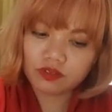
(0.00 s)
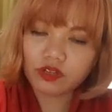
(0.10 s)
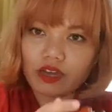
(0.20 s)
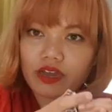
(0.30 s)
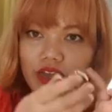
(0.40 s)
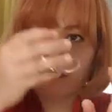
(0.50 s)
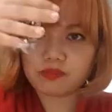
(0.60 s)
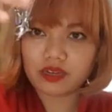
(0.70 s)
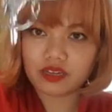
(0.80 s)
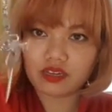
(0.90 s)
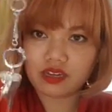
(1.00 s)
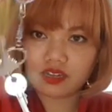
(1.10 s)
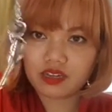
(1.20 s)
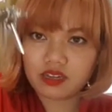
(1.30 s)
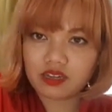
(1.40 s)
Okay, I have my
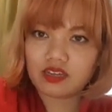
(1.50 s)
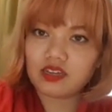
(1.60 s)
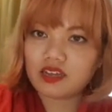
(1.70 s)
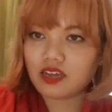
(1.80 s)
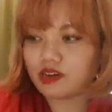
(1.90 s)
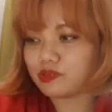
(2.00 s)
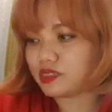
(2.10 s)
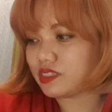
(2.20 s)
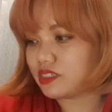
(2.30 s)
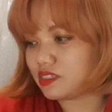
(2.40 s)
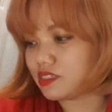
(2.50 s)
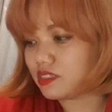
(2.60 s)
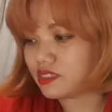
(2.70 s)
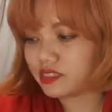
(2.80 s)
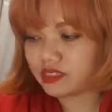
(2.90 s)
house
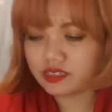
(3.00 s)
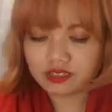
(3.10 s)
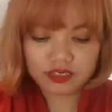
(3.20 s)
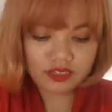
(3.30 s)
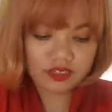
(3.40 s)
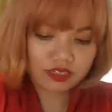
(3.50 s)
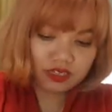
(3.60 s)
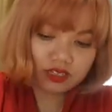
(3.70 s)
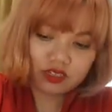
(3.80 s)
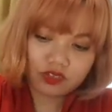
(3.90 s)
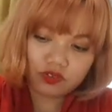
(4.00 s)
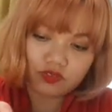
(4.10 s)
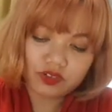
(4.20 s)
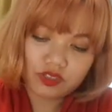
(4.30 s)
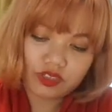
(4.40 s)
keys
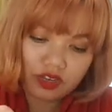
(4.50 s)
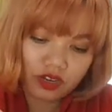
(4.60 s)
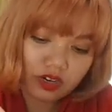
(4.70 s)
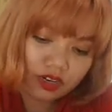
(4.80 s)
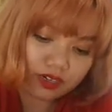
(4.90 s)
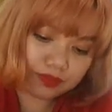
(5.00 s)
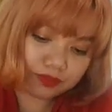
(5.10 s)
over there.